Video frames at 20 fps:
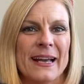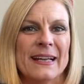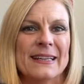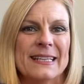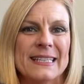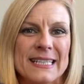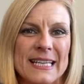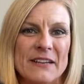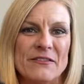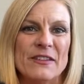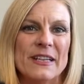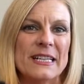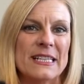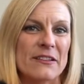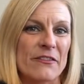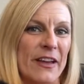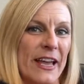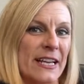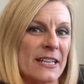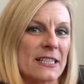This evening's
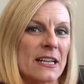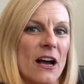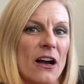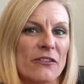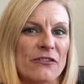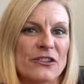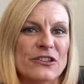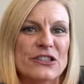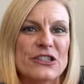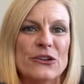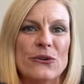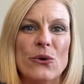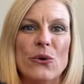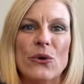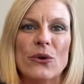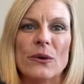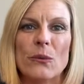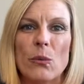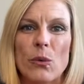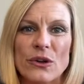event offers you
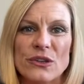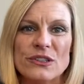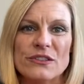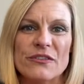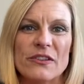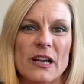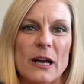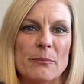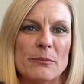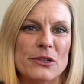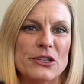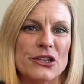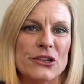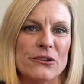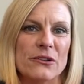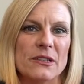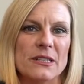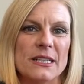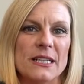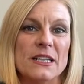all a wonderful
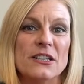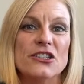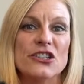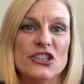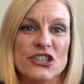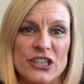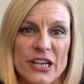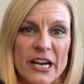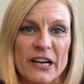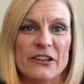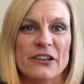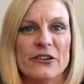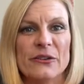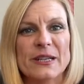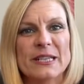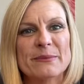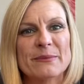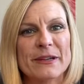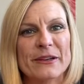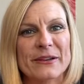opportunity to share your
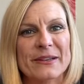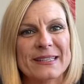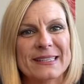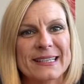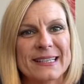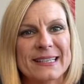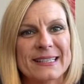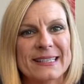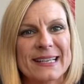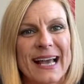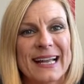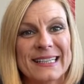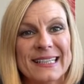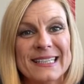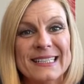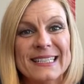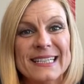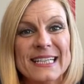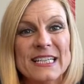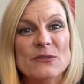experiences and
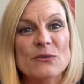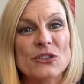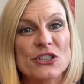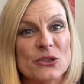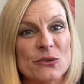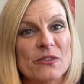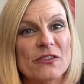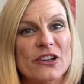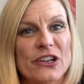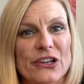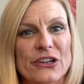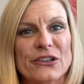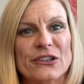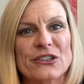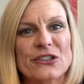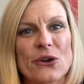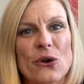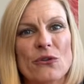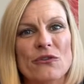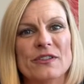indeed what you have
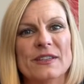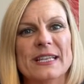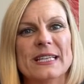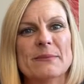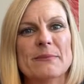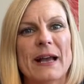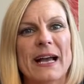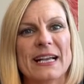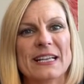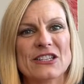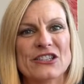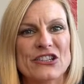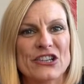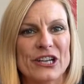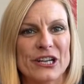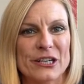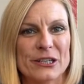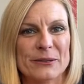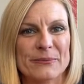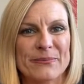learnt over this past
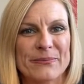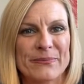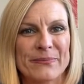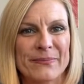year.